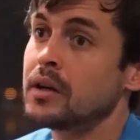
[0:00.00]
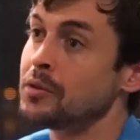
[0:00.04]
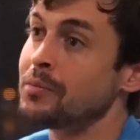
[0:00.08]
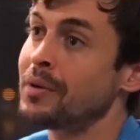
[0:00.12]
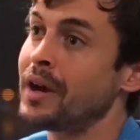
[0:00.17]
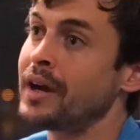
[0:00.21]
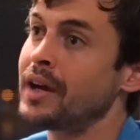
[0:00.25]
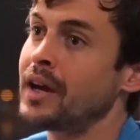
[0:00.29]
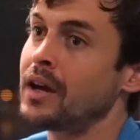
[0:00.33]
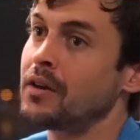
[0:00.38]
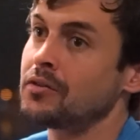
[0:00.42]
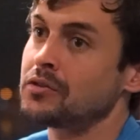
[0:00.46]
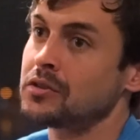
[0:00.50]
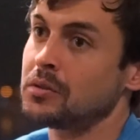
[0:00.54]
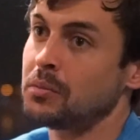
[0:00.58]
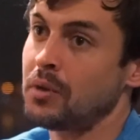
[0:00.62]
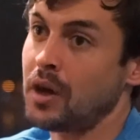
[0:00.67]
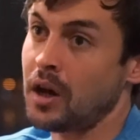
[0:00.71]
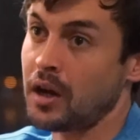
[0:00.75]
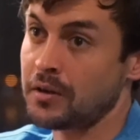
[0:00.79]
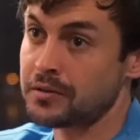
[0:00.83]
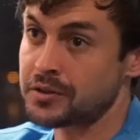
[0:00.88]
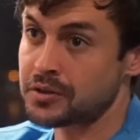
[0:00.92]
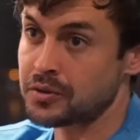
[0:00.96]
You might have
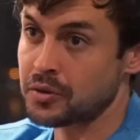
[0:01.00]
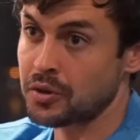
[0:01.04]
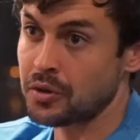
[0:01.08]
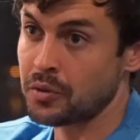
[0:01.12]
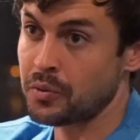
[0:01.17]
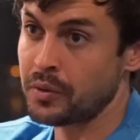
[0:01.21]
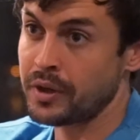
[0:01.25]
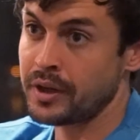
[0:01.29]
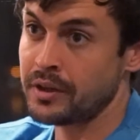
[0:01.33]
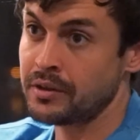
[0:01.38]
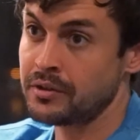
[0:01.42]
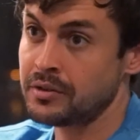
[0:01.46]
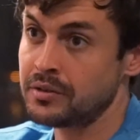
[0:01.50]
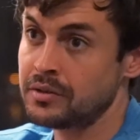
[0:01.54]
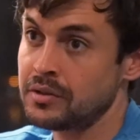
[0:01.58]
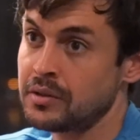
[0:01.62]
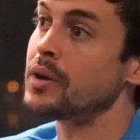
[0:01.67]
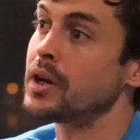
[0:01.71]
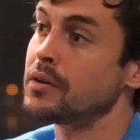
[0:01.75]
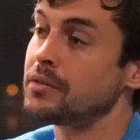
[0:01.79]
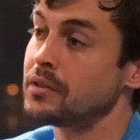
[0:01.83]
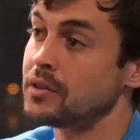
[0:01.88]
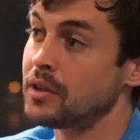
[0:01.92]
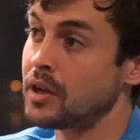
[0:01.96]
some offshore wind.
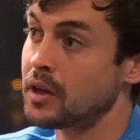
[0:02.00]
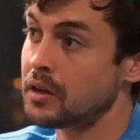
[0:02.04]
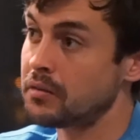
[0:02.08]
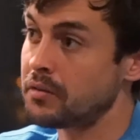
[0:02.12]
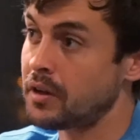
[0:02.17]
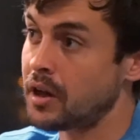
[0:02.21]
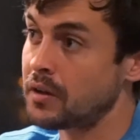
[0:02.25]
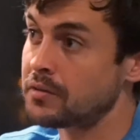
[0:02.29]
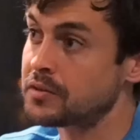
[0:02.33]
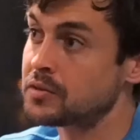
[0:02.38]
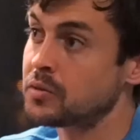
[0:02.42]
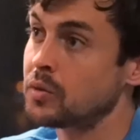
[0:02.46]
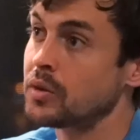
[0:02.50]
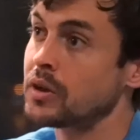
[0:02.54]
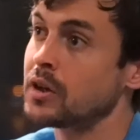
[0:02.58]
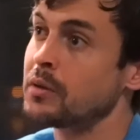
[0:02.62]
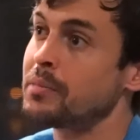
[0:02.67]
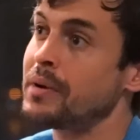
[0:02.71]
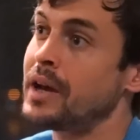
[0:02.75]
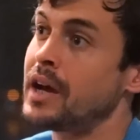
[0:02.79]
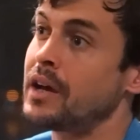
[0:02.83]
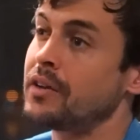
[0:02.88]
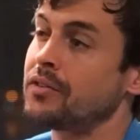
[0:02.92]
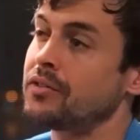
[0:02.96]
We have a lot of offshore
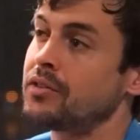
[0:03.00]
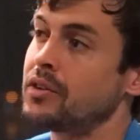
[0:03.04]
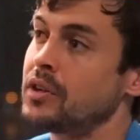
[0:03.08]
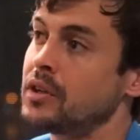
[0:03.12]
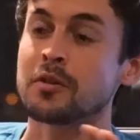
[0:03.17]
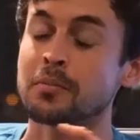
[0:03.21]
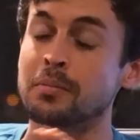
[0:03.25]
capacity.